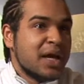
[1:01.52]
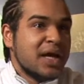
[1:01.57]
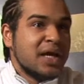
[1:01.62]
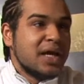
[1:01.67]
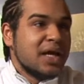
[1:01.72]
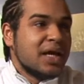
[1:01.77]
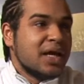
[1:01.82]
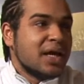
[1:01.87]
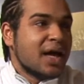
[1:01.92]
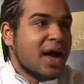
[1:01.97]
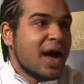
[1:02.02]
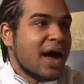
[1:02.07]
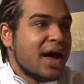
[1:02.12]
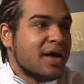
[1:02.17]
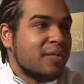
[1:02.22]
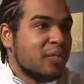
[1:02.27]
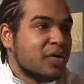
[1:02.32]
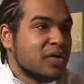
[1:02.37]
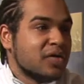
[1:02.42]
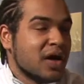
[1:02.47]
mainly,
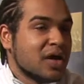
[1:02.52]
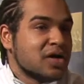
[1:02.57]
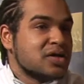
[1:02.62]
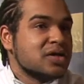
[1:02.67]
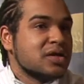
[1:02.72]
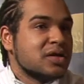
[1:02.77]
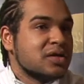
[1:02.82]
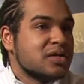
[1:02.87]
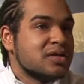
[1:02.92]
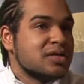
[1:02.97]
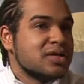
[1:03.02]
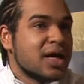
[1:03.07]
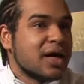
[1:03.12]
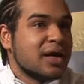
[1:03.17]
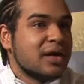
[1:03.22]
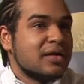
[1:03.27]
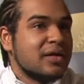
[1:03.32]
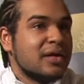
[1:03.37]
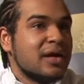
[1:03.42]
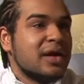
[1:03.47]
and production
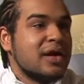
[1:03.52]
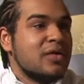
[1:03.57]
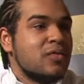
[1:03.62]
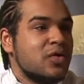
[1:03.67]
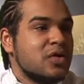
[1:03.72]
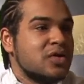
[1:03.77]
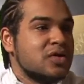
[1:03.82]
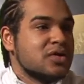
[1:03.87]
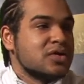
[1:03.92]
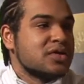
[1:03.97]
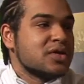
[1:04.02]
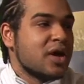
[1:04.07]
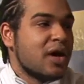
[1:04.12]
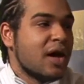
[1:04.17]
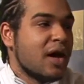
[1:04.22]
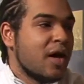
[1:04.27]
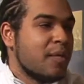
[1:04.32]
secondly, was